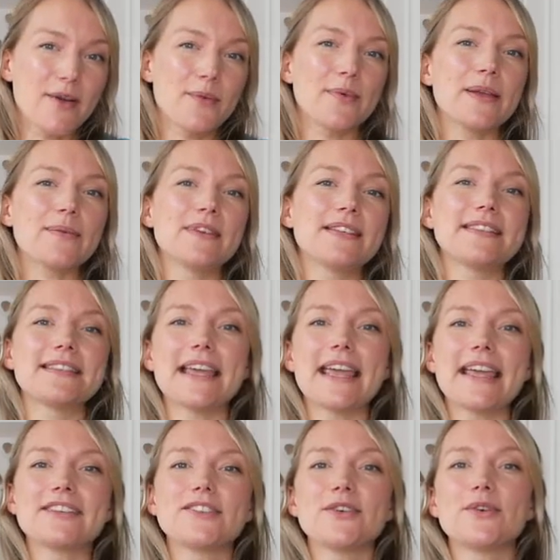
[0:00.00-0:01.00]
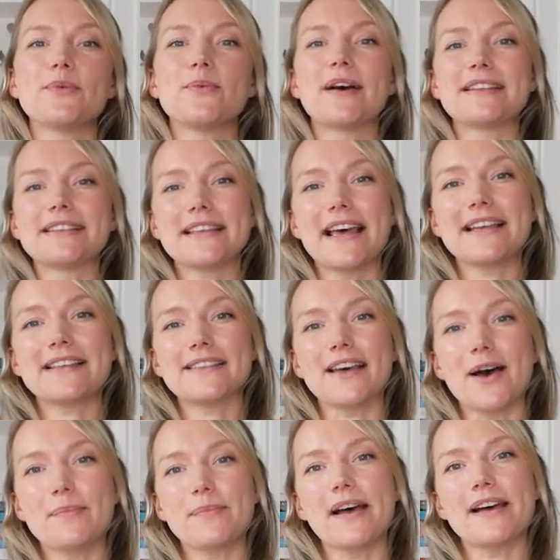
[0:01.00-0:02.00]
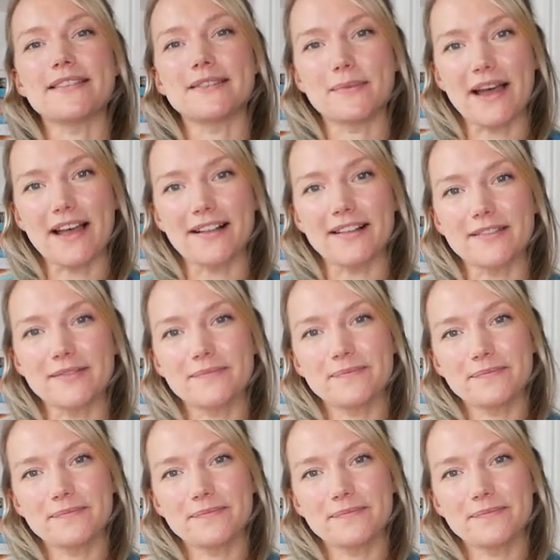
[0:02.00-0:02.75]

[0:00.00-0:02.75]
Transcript: we would say to go one size up as well.